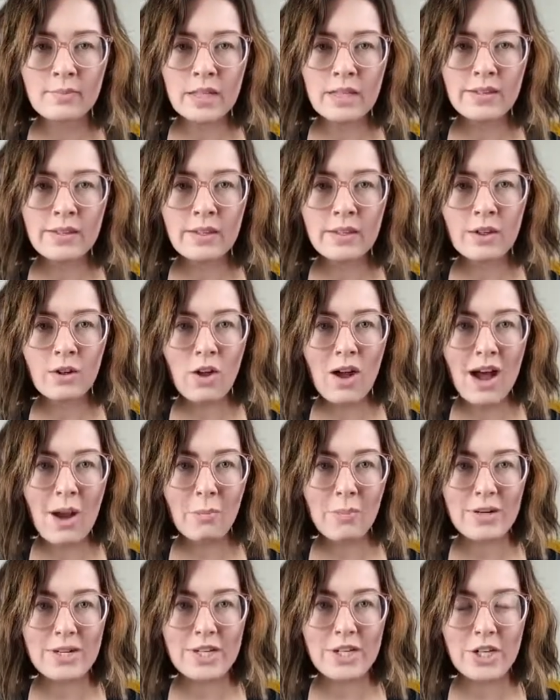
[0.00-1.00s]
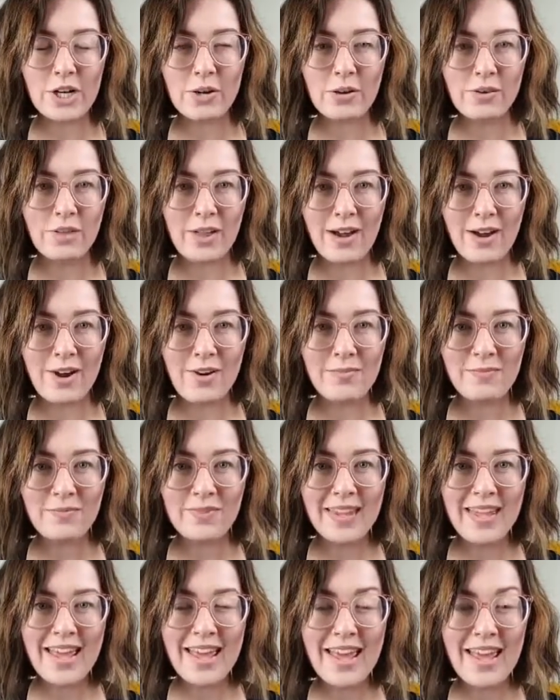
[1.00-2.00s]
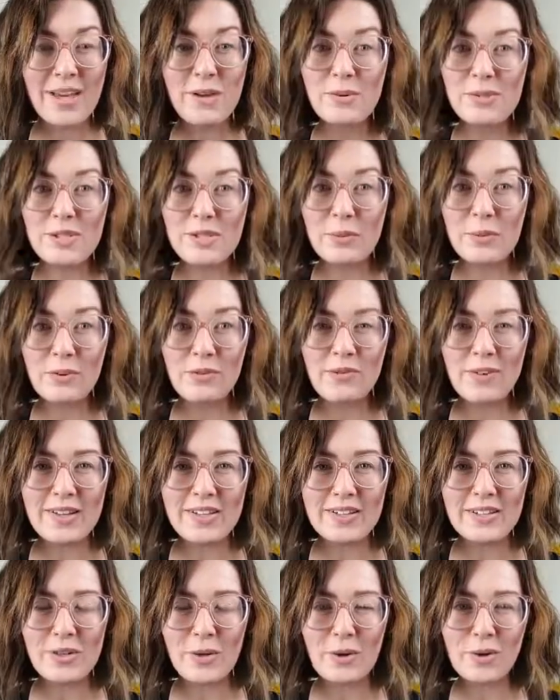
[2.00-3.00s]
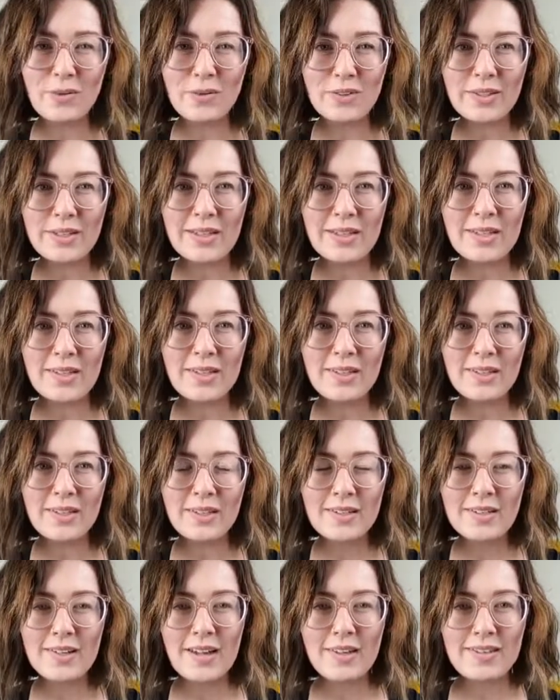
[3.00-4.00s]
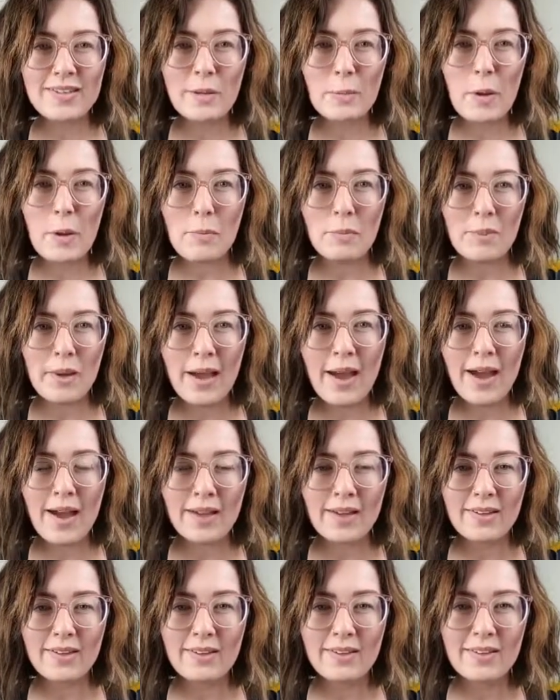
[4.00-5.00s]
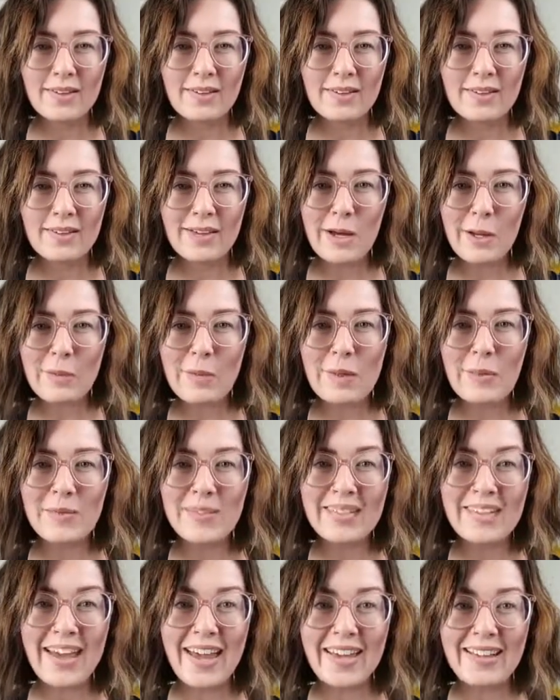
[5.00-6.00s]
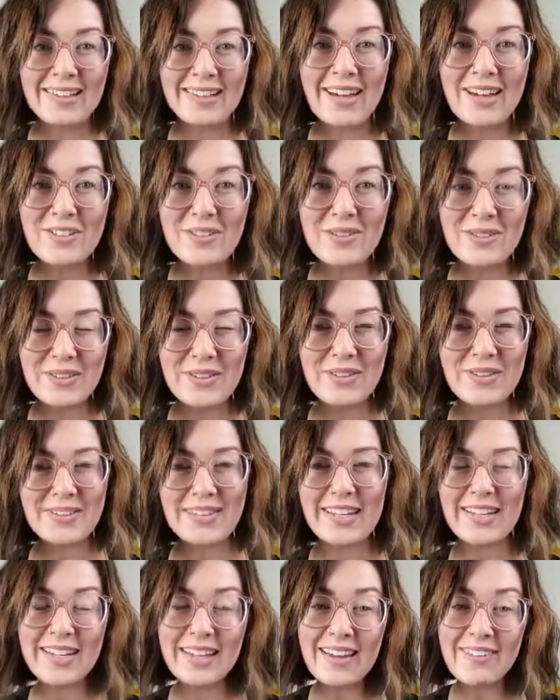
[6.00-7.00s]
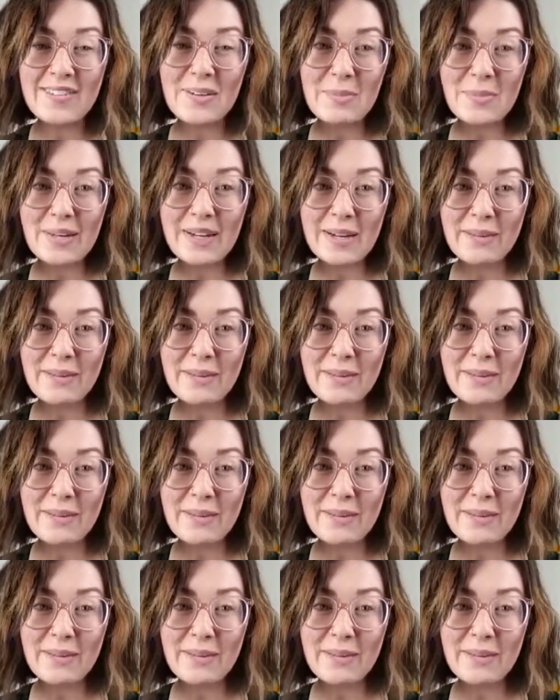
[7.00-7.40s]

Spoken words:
little Opry show there. It was super fun. So hopefully next time I'm back, I'll be able to get in touch with you, because I'd love to meet